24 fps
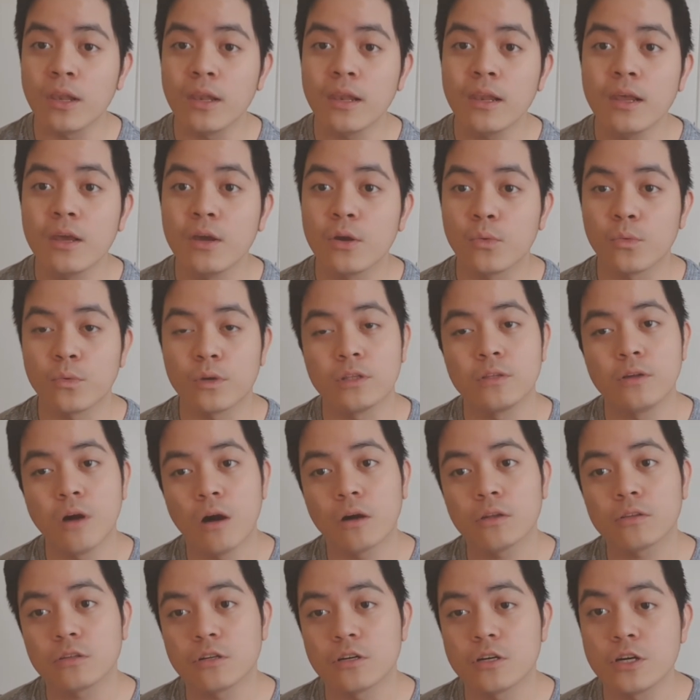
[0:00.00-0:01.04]
with
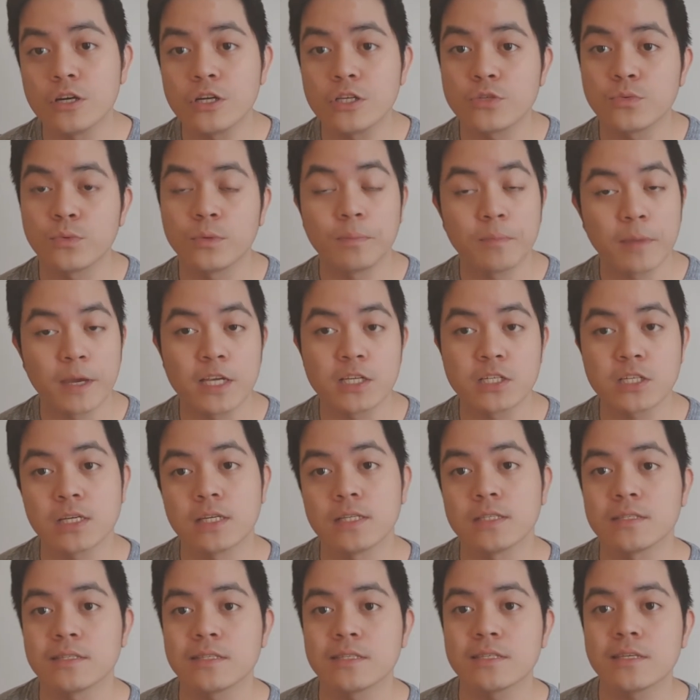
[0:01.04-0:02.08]
doctors, with
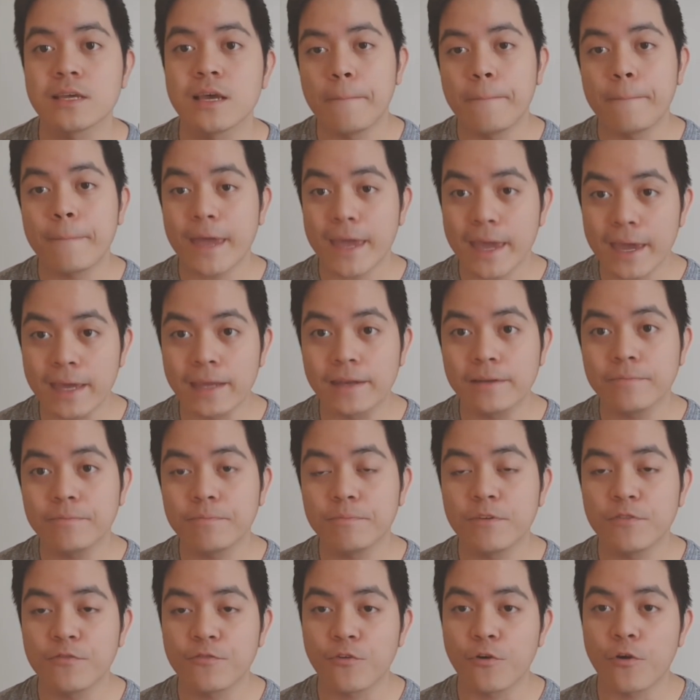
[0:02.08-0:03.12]
patients. And
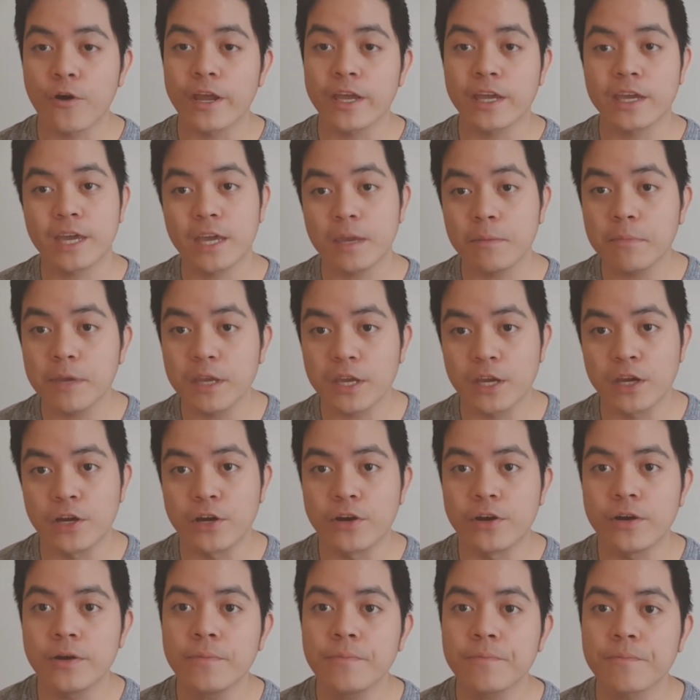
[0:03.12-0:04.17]
before I came
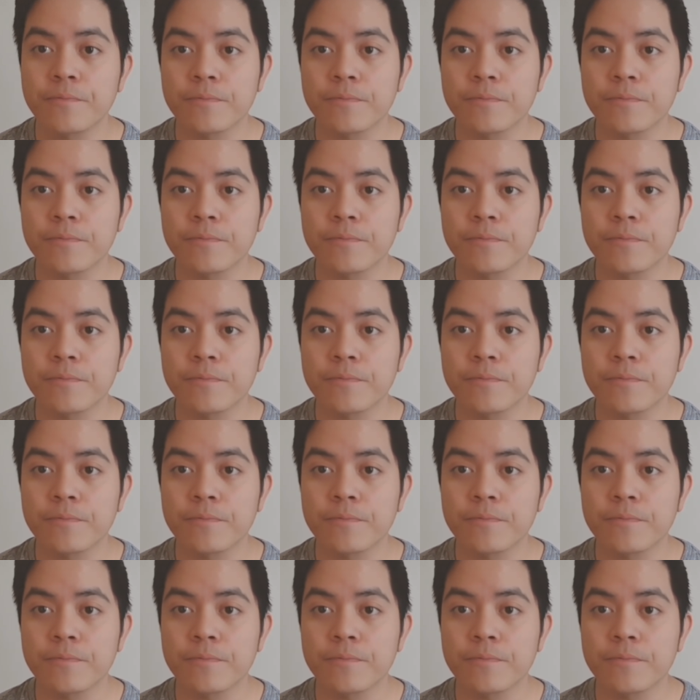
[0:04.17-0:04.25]
here,